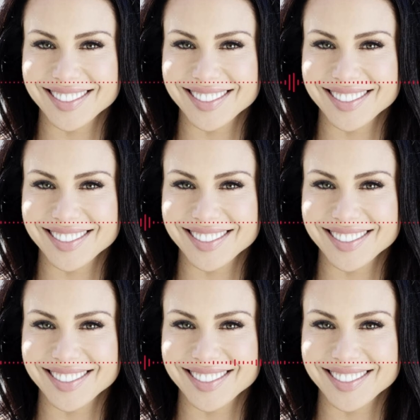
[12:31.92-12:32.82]
So
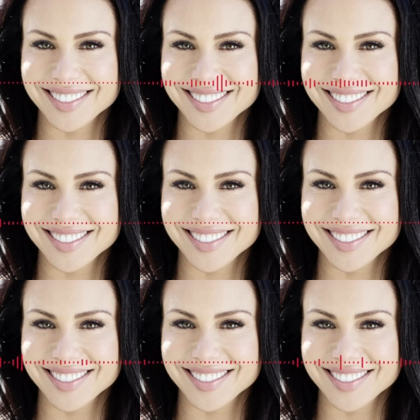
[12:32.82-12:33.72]
50%
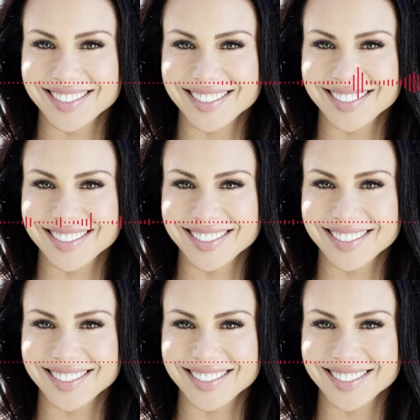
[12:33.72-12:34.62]
of my time
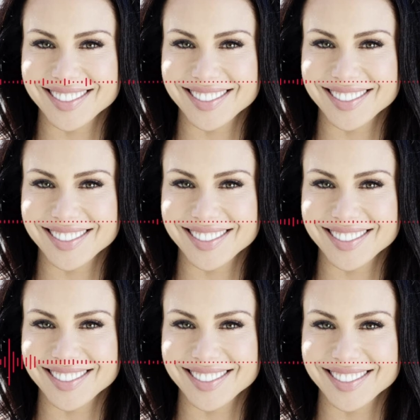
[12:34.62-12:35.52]
was spent at the
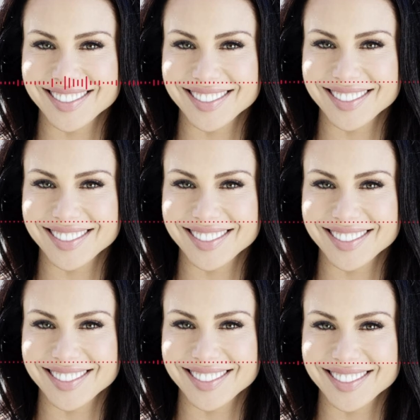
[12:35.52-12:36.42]
bedside
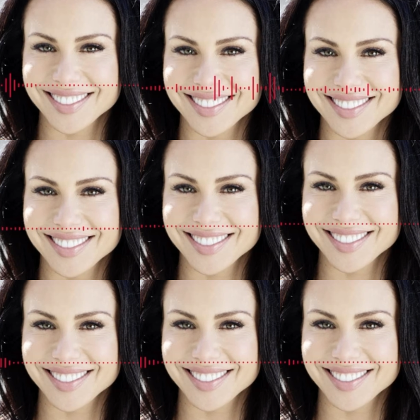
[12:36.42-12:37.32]
of dying
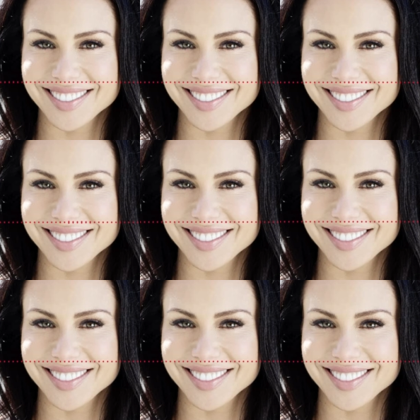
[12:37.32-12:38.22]
individuals. Mm-hmm.
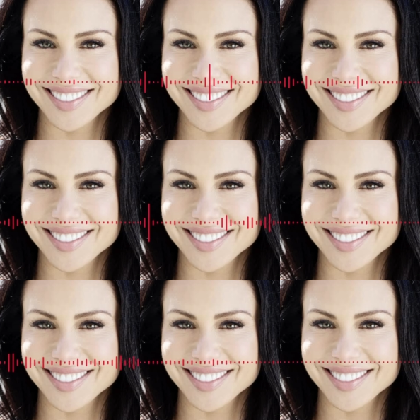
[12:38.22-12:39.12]
All the
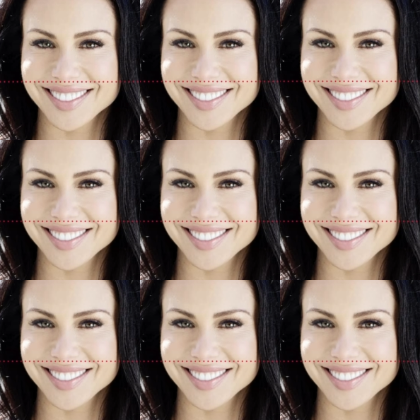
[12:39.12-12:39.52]
regret,